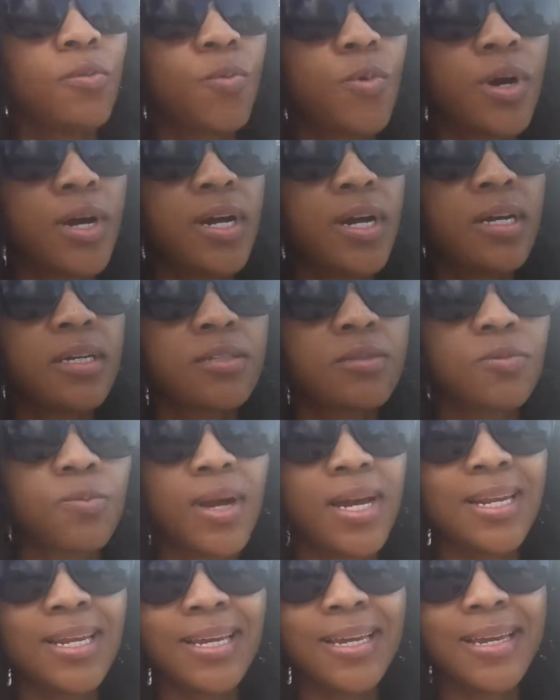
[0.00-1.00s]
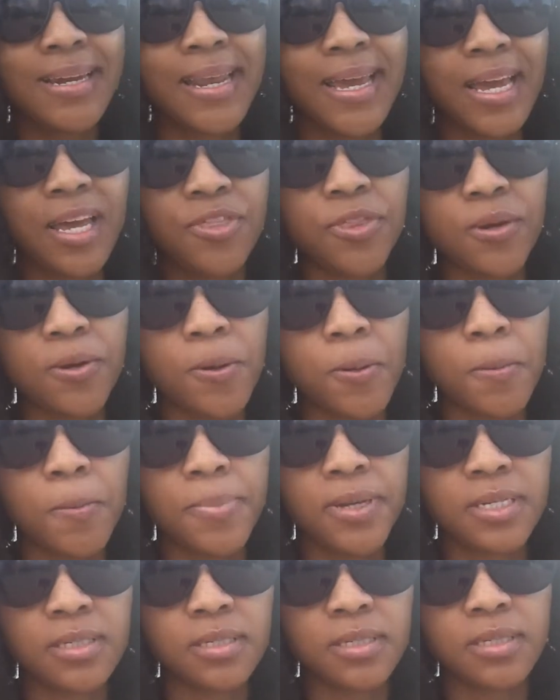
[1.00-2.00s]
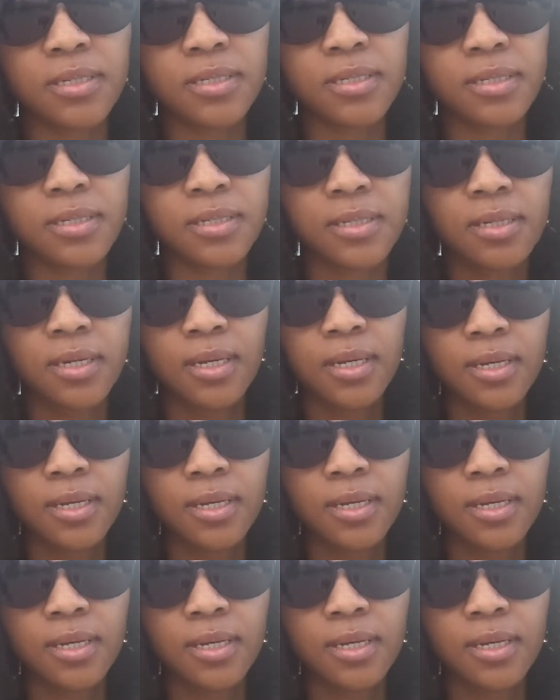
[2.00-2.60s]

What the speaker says: was running an ethical business.